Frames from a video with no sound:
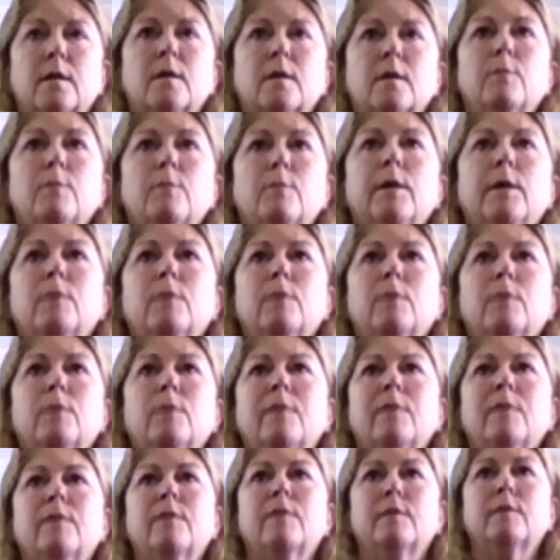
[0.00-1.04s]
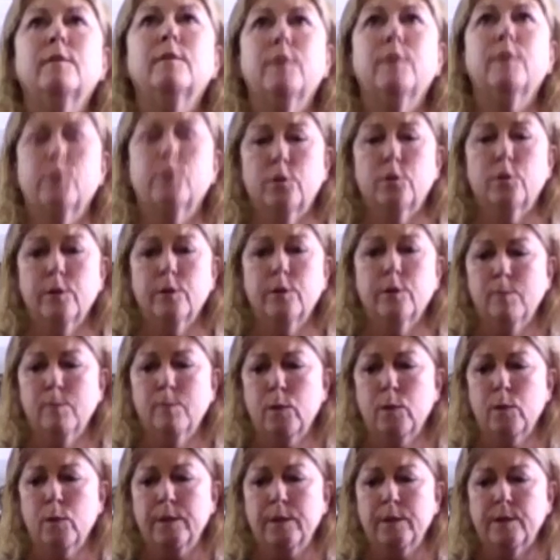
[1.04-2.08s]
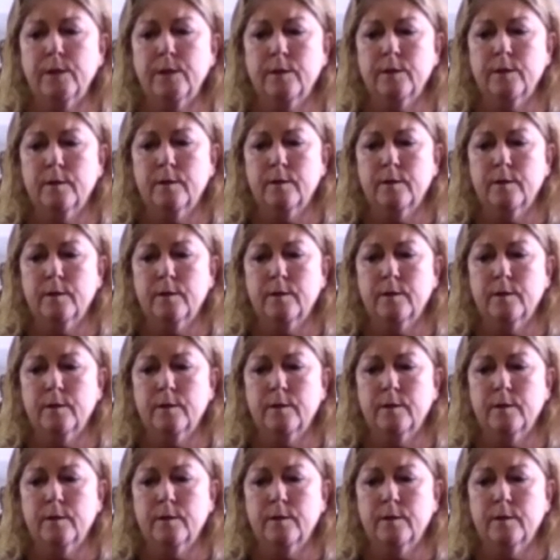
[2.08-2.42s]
Being mindful of those 3 points.